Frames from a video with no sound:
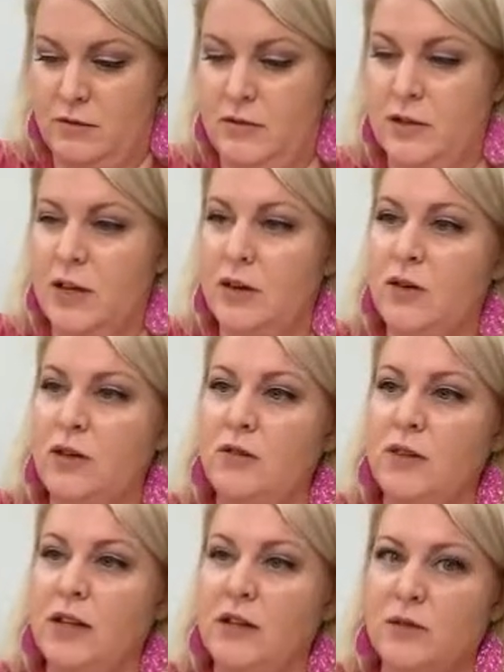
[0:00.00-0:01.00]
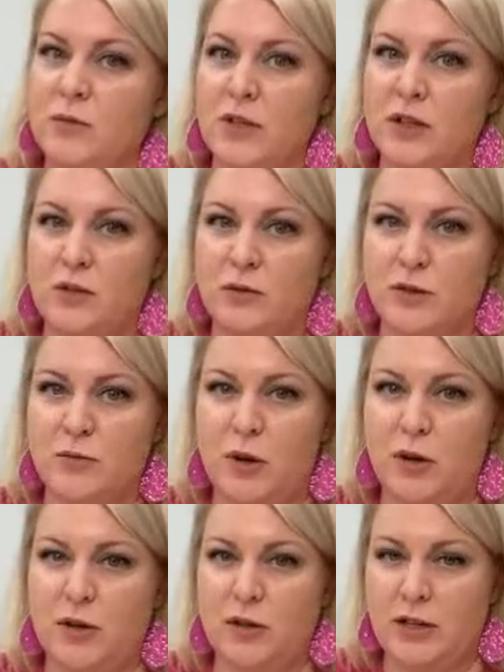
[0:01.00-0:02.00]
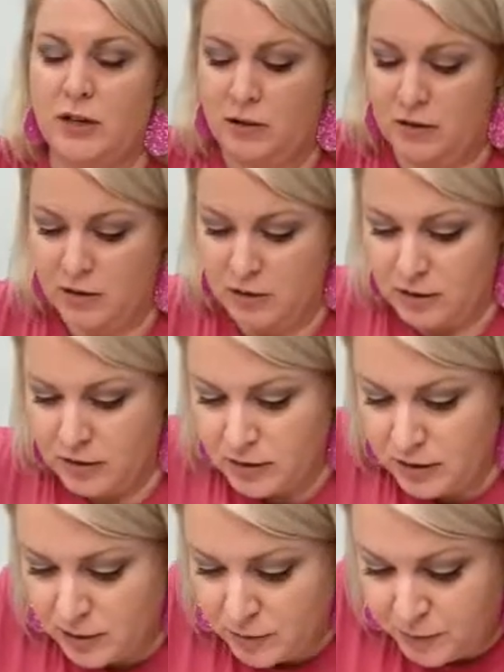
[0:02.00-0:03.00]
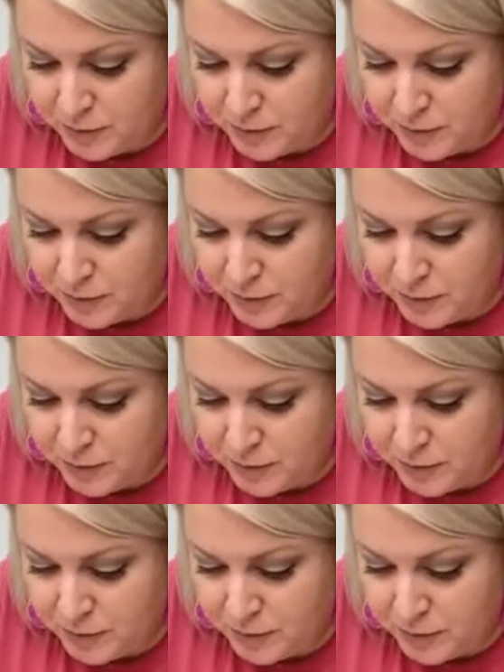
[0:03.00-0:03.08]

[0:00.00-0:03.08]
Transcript: Look how cute that is with the little sparkly heart on there.